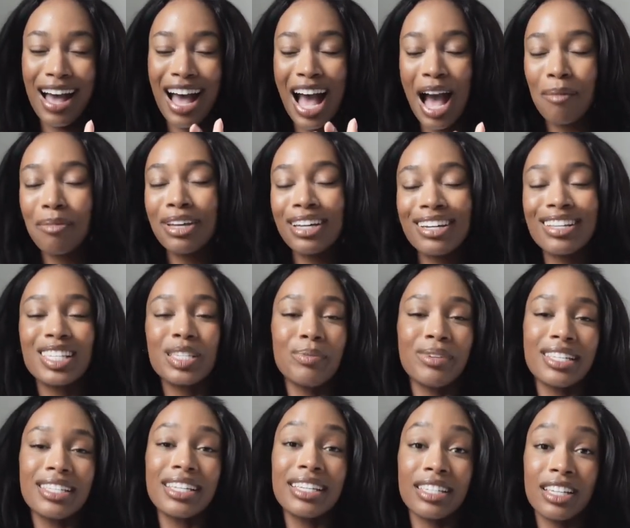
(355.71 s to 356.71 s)
I'm gonna
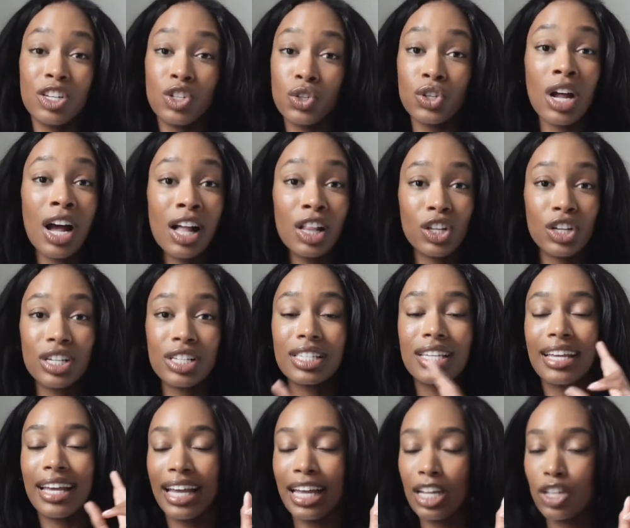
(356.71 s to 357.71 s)
spend $600
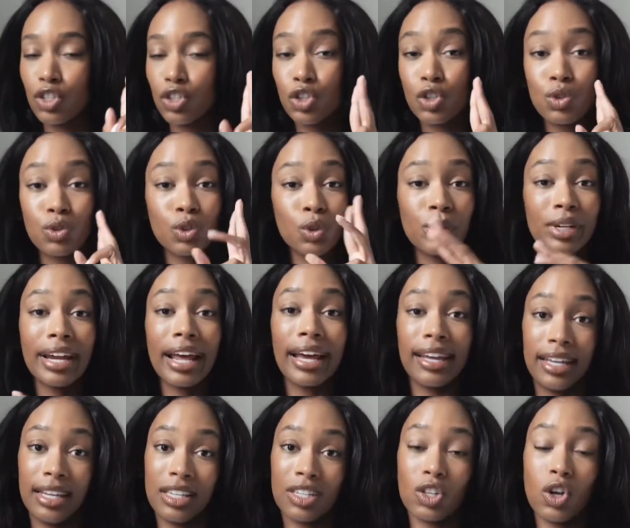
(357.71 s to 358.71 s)
in 2-3
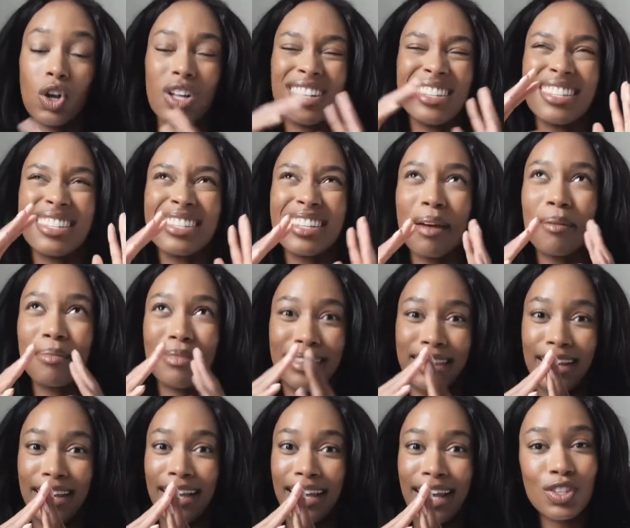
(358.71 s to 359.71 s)
days on
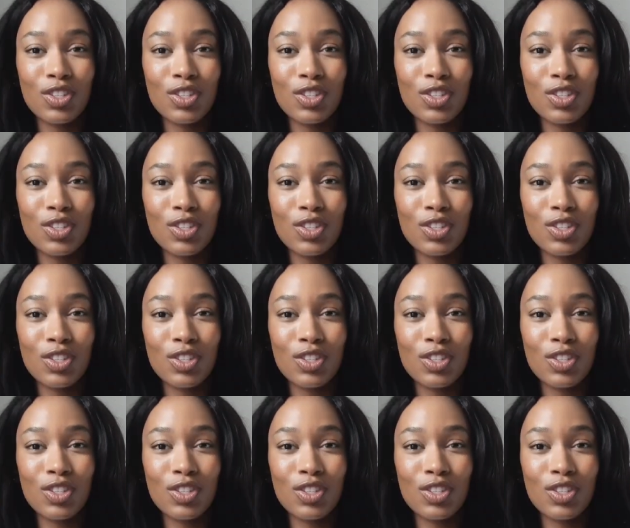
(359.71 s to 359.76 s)
something.